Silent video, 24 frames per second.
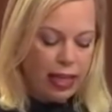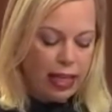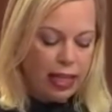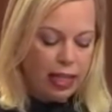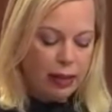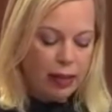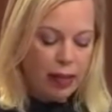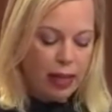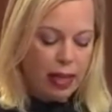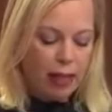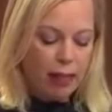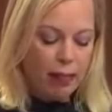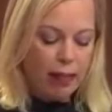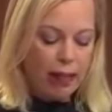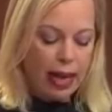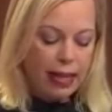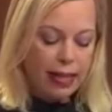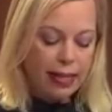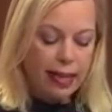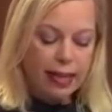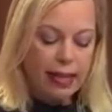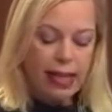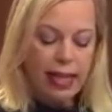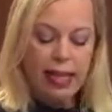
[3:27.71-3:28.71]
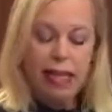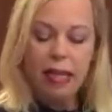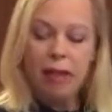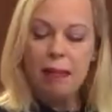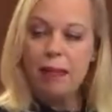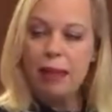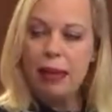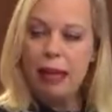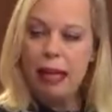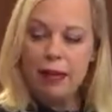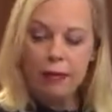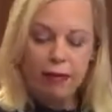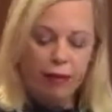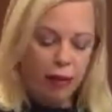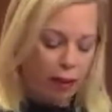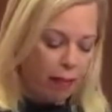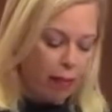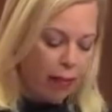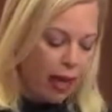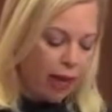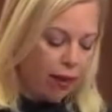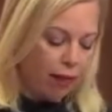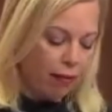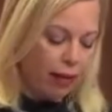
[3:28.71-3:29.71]
to be the best that they can be for the
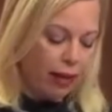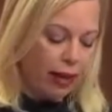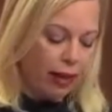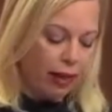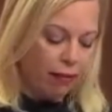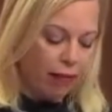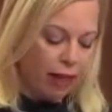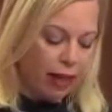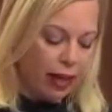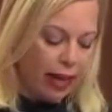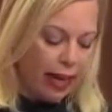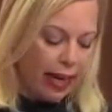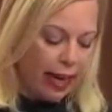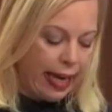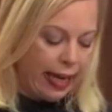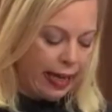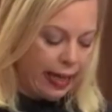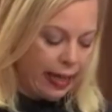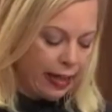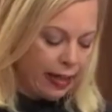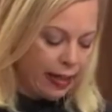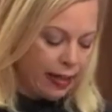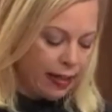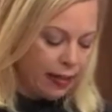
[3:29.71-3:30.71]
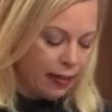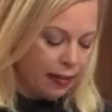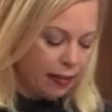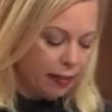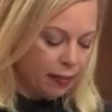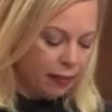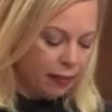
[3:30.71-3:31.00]
benefit of Canadians.